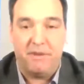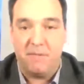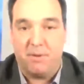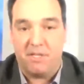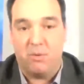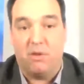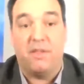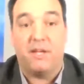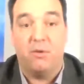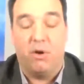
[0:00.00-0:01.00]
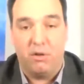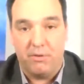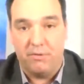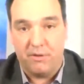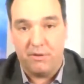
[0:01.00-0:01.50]
Facebook as well. Thank you, all of
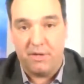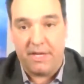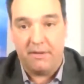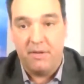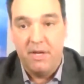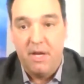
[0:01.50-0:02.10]
you, for tuning in.